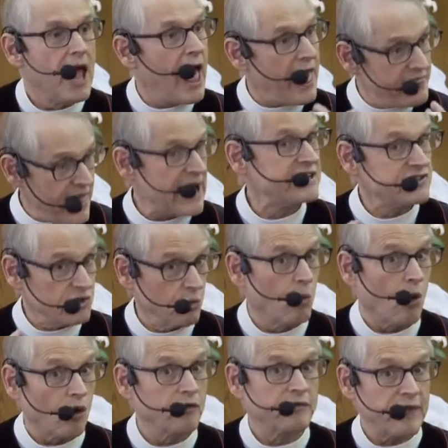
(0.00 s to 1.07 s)
And that's the
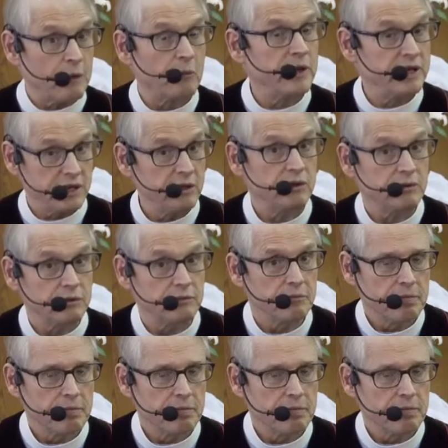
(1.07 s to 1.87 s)
work that we do.